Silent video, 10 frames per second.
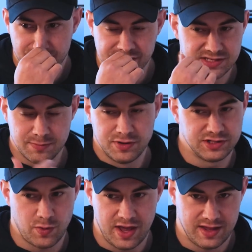The
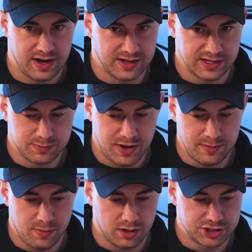simplest way that I can
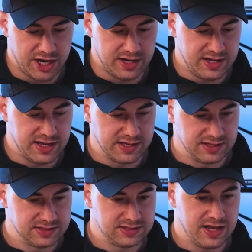explain blockchain
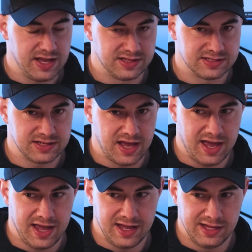is it's
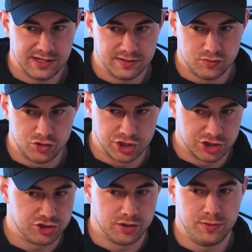a
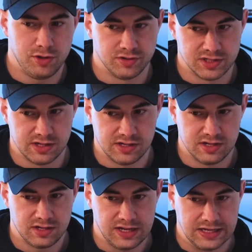distributed
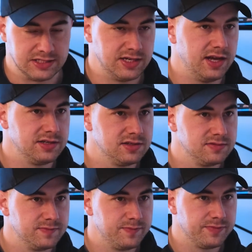internet.
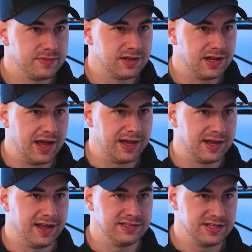Like
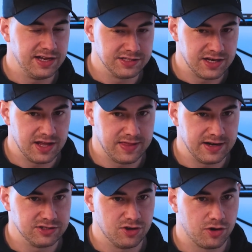it's an internet that
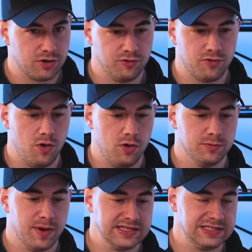is not controlled
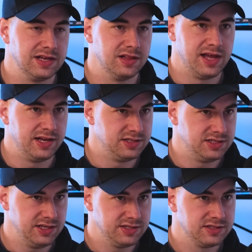by single
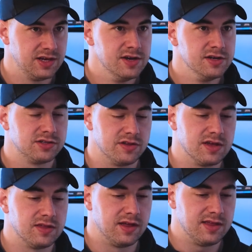entities. So
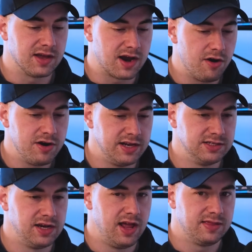the current
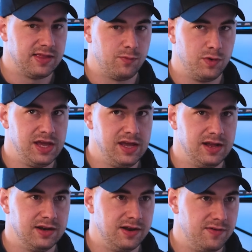internet that
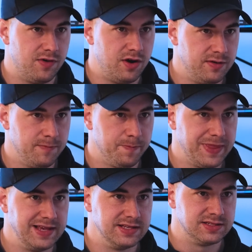we live on
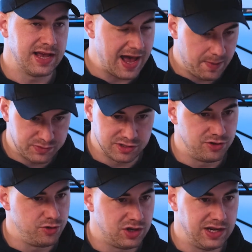is
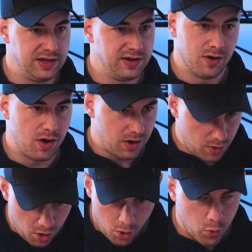absolutely
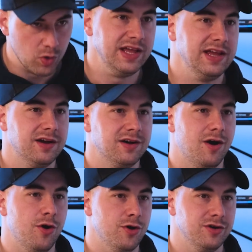wholly
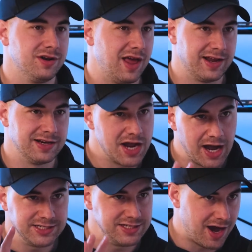owned, like
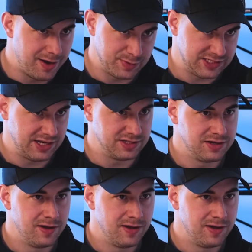99%,